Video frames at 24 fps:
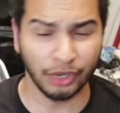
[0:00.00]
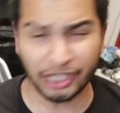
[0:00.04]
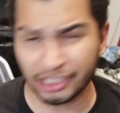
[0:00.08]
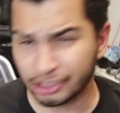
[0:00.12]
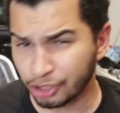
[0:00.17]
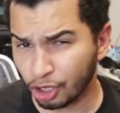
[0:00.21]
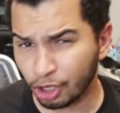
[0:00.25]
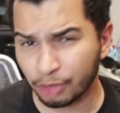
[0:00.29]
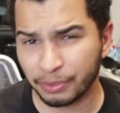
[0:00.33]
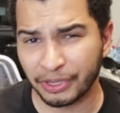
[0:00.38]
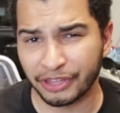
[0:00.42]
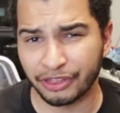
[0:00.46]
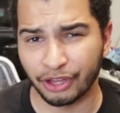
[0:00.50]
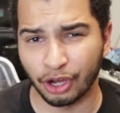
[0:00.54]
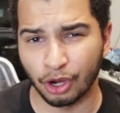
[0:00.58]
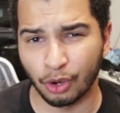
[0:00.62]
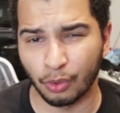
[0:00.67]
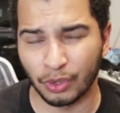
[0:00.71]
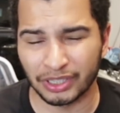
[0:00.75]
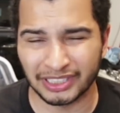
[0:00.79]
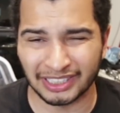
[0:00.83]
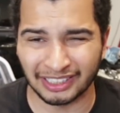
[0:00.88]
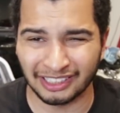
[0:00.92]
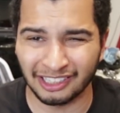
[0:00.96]
What he told me, though,
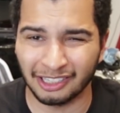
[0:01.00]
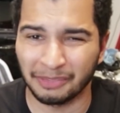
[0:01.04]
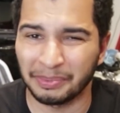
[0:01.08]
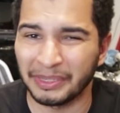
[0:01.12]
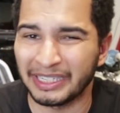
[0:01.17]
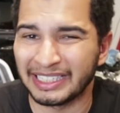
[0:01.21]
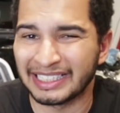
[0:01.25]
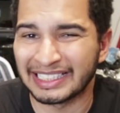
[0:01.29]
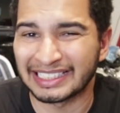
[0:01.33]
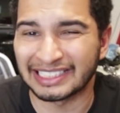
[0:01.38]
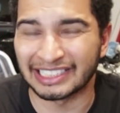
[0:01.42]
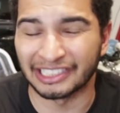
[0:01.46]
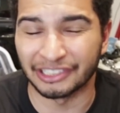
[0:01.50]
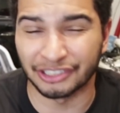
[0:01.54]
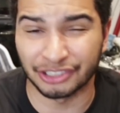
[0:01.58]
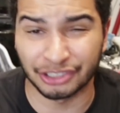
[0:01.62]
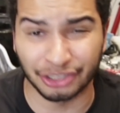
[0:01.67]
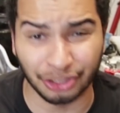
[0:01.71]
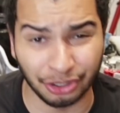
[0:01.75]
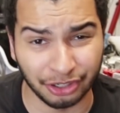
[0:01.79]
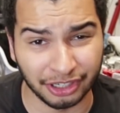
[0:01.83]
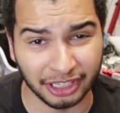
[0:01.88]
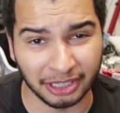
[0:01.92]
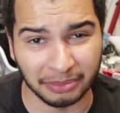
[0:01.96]
was a little bit
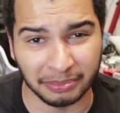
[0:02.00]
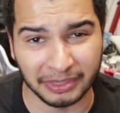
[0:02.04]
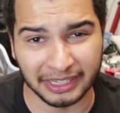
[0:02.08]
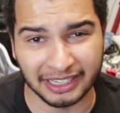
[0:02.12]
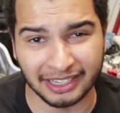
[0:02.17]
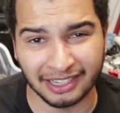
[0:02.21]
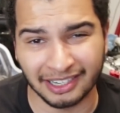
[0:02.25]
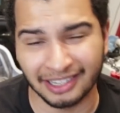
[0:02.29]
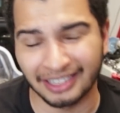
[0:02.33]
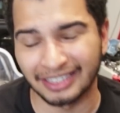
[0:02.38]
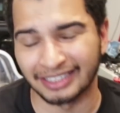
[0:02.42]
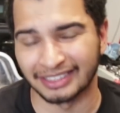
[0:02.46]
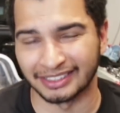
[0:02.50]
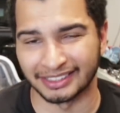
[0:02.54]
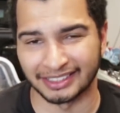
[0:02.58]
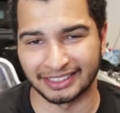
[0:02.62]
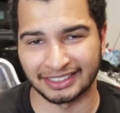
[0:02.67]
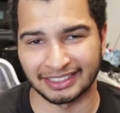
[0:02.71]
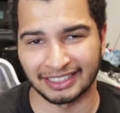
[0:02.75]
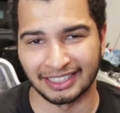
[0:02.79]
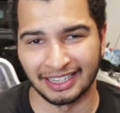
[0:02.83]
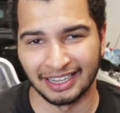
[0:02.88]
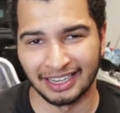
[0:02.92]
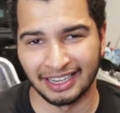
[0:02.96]
disconcerting
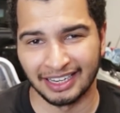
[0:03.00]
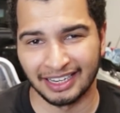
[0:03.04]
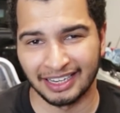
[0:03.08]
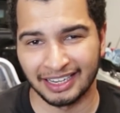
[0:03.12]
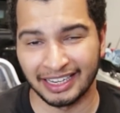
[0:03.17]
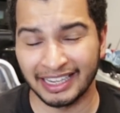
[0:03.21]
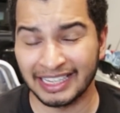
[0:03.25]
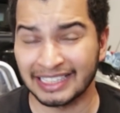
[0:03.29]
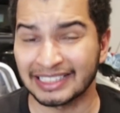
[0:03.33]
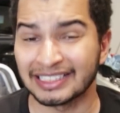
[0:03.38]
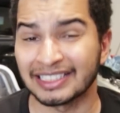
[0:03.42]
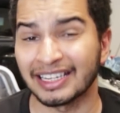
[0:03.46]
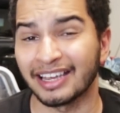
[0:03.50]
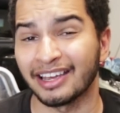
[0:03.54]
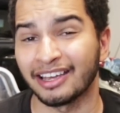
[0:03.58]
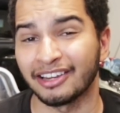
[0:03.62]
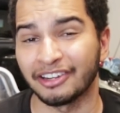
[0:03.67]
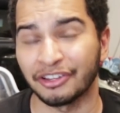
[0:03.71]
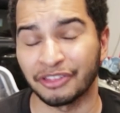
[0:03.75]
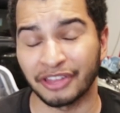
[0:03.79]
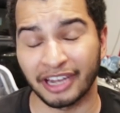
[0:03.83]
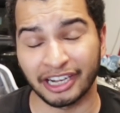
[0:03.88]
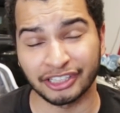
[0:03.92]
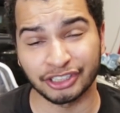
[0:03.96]
because he
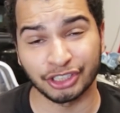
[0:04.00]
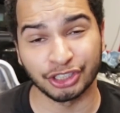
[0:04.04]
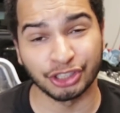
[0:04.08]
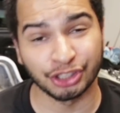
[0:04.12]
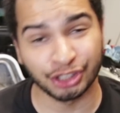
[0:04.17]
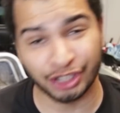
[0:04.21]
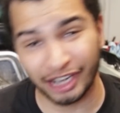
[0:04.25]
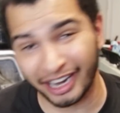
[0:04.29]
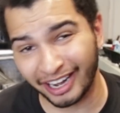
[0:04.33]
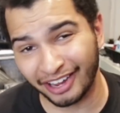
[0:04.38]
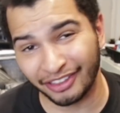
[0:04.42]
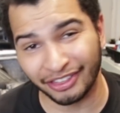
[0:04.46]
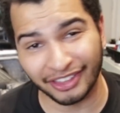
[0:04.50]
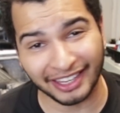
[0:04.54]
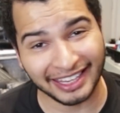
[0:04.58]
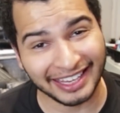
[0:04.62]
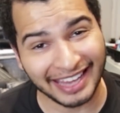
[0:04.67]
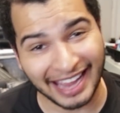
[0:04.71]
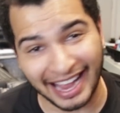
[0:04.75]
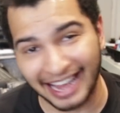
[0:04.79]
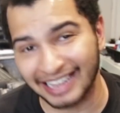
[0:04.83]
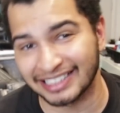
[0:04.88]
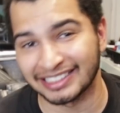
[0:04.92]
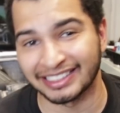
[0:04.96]
said that I should check the
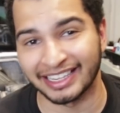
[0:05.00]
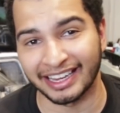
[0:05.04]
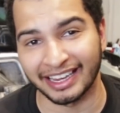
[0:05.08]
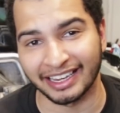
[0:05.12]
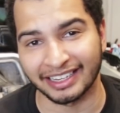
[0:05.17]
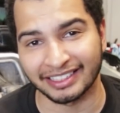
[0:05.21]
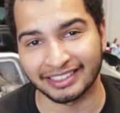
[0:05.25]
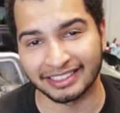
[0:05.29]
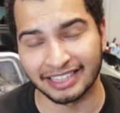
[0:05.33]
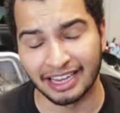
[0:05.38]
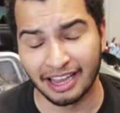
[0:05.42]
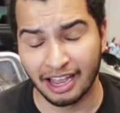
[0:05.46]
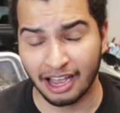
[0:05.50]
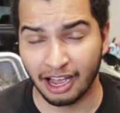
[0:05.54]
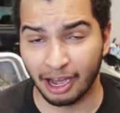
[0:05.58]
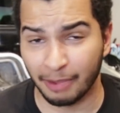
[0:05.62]
gas tanks.